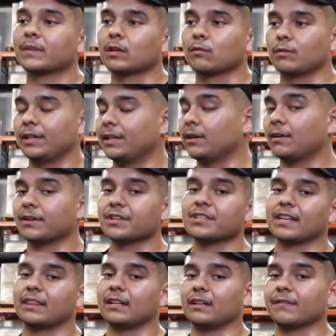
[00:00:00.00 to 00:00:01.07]
really don't
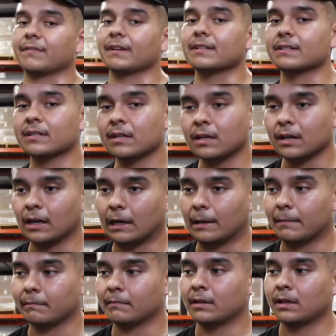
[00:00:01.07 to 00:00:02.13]
understand the difference,
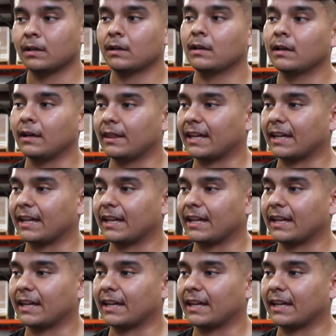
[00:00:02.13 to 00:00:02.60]
and